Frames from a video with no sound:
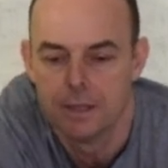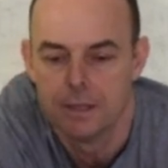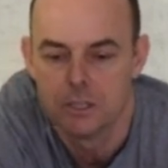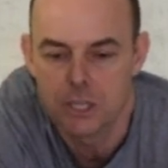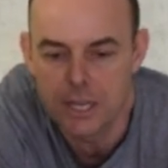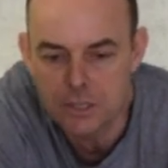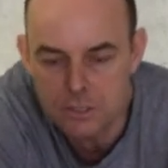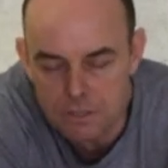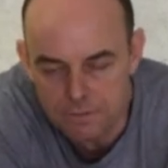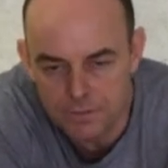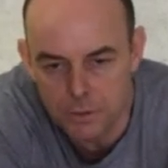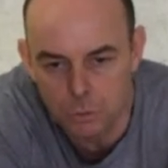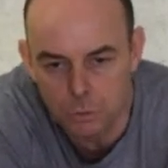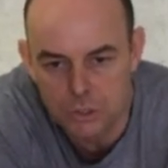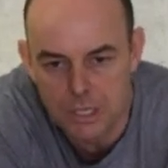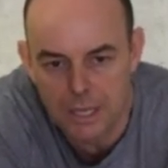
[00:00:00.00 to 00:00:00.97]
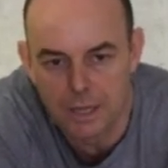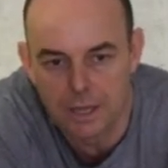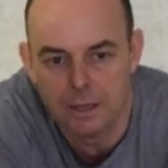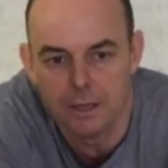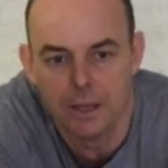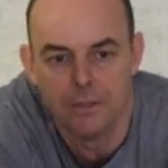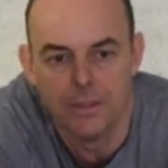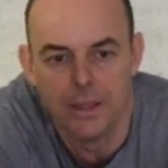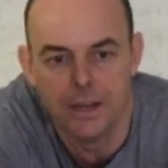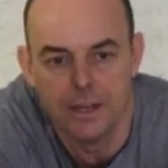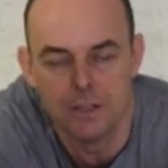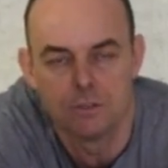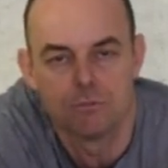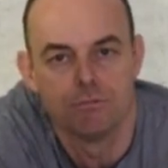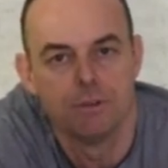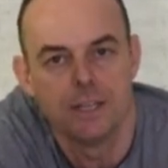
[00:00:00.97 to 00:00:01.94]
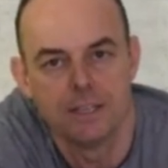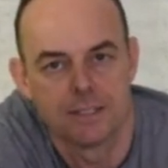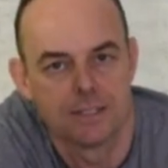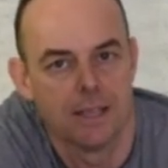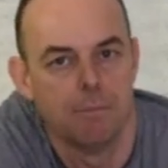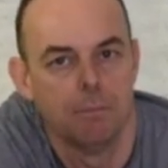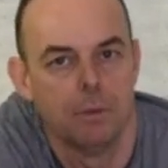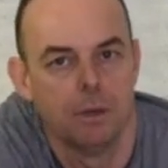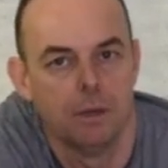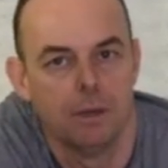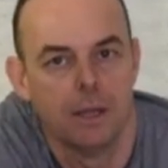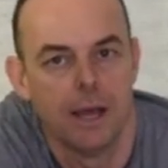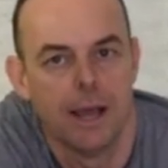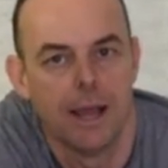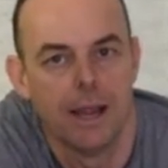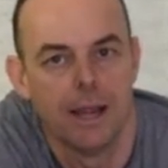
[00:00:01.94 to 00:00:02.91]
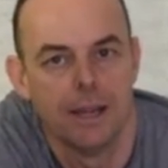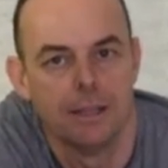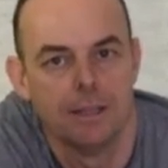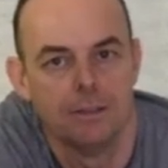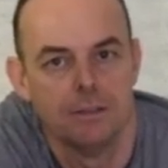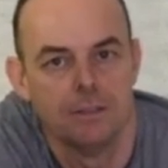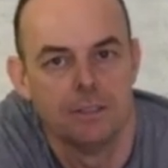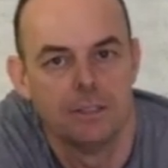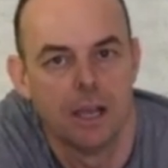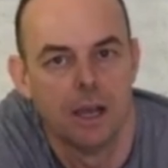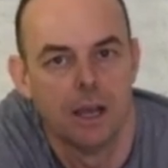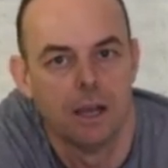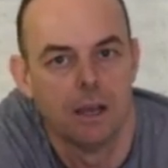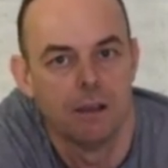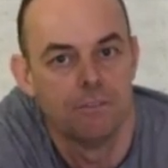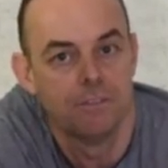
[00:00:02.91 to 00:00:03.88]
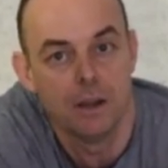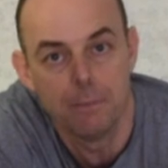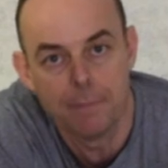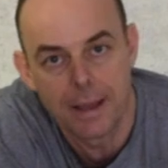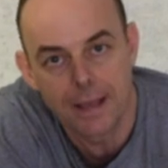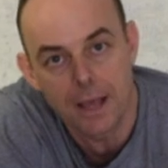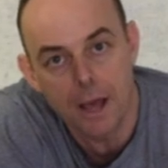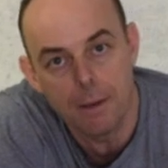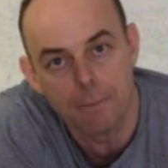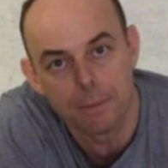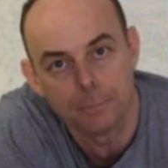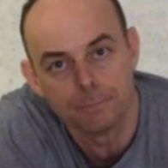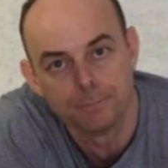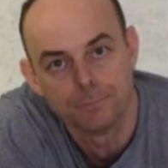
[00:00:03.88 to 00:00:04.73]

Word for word: change the filter, and then it's reassemble and uh, fill it back up.